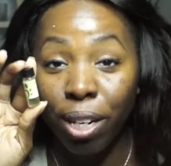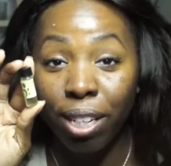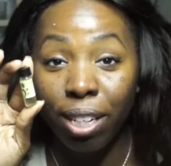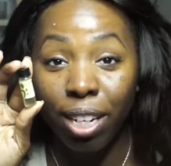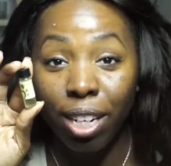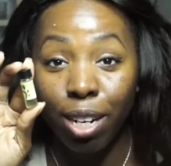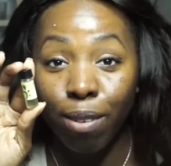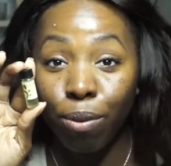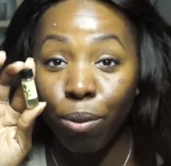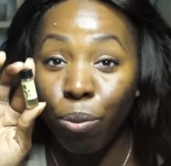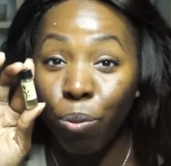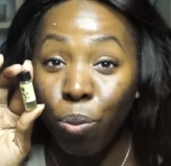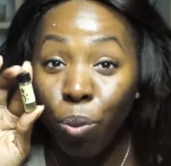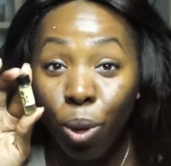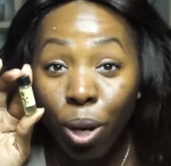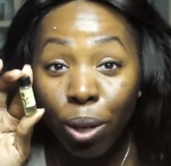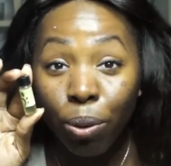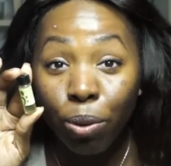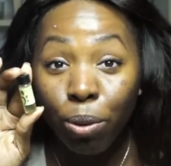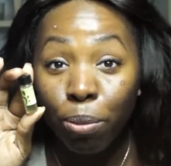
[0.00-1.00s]
are in need of a
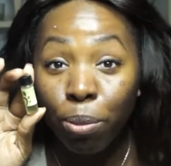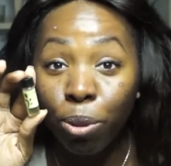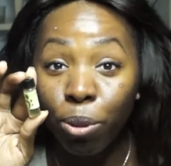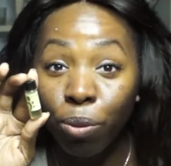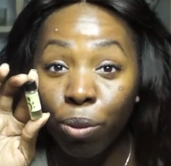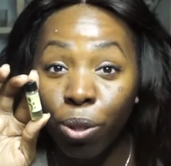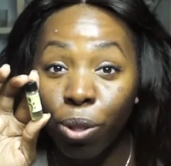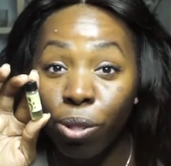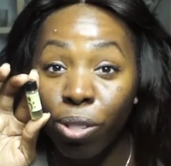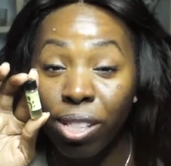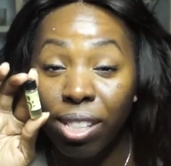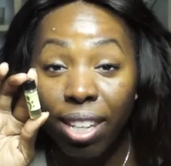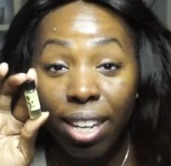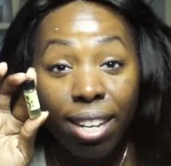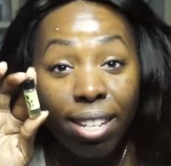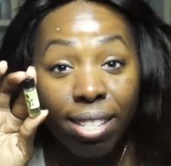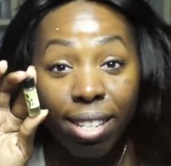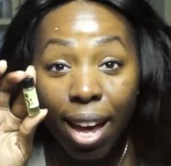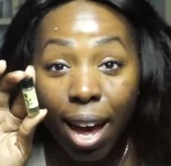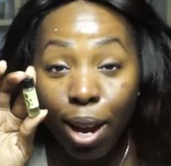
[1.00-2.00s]
wart remover,
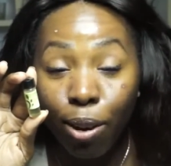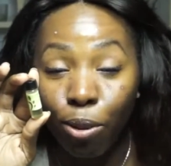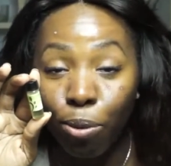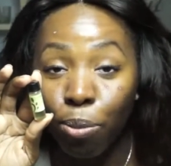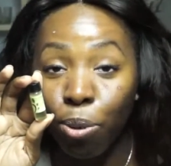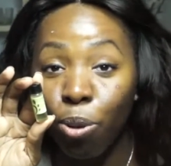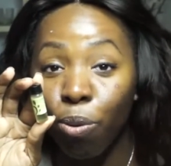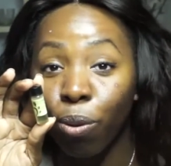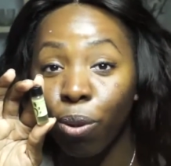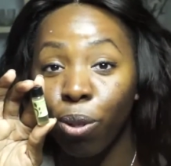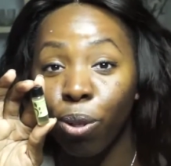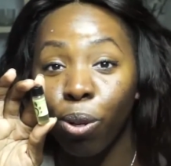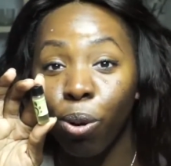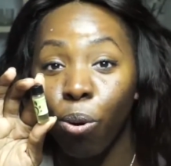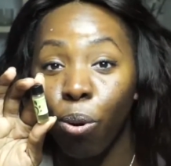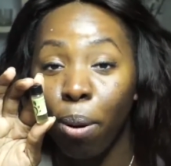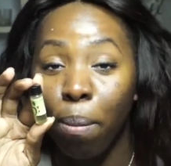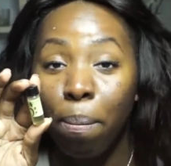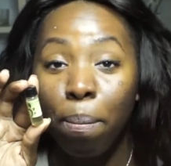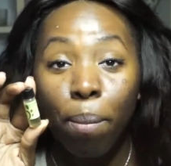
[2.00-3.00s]
skin tag remover,
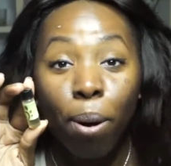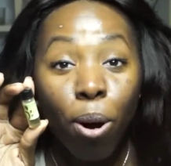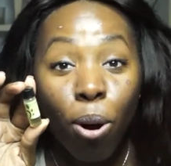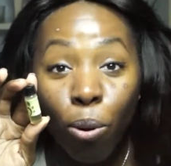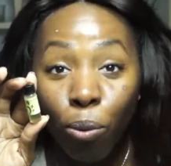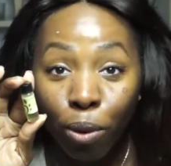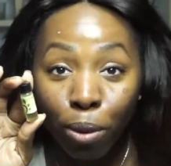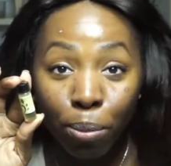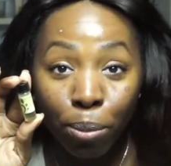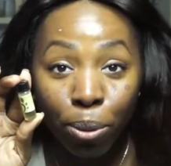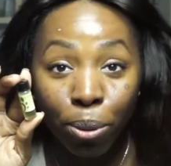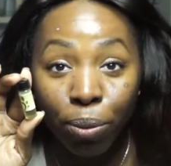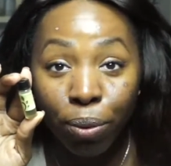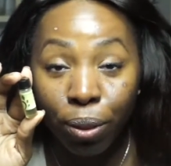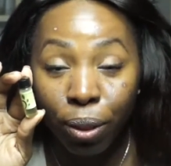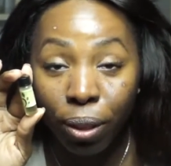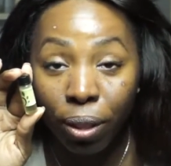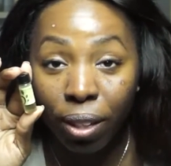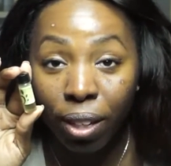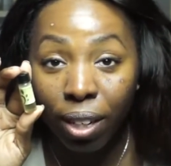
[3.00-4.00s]
or mole
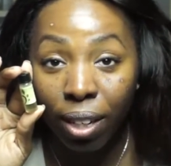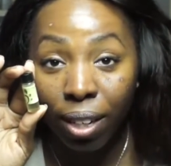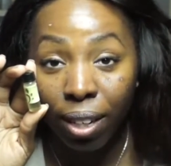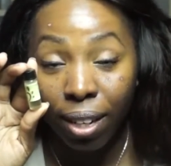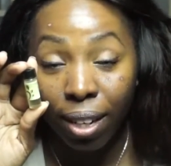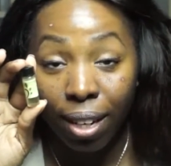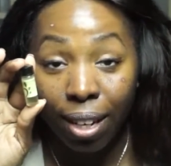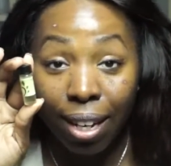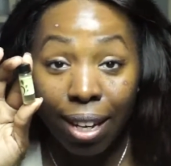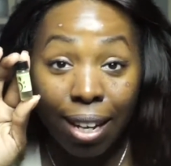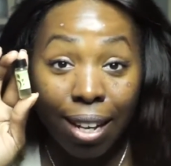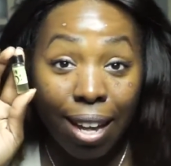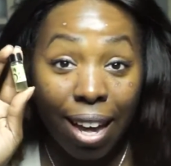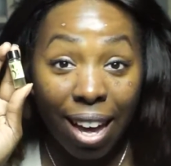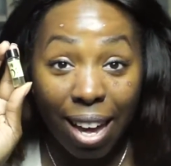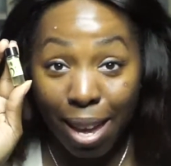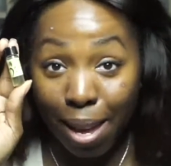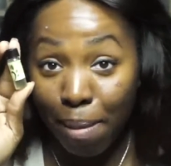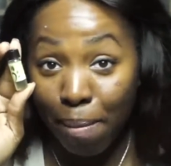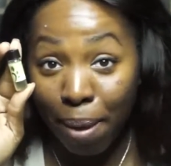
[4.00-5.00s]
remover.
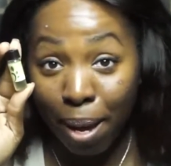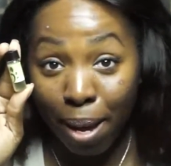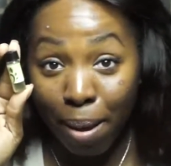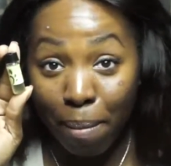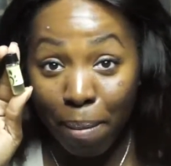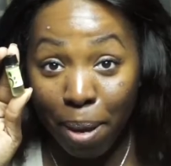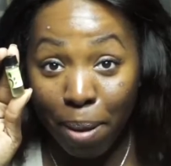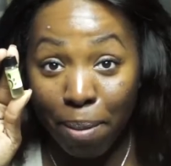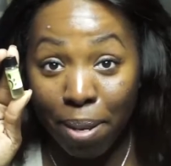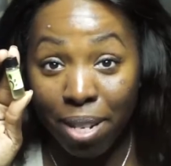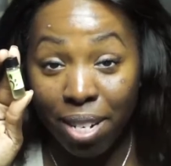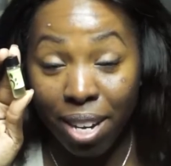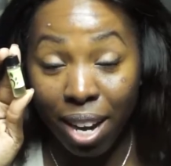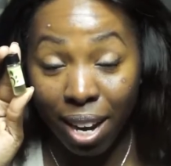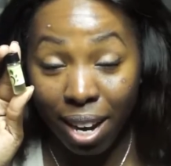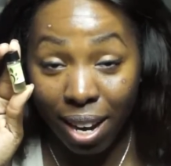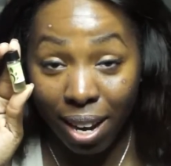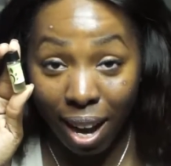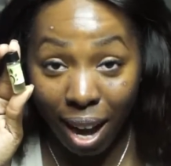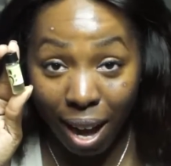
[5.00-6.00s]
eBay, baby,
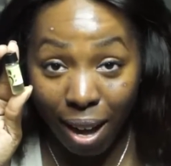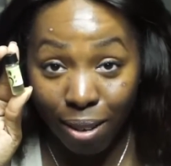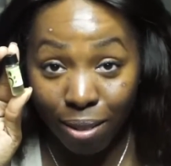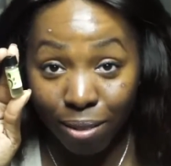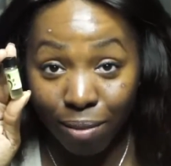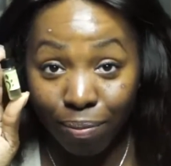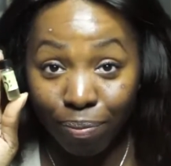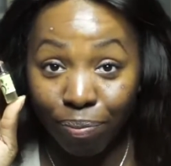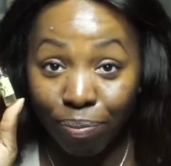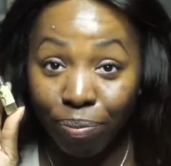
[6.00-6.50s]
check it out.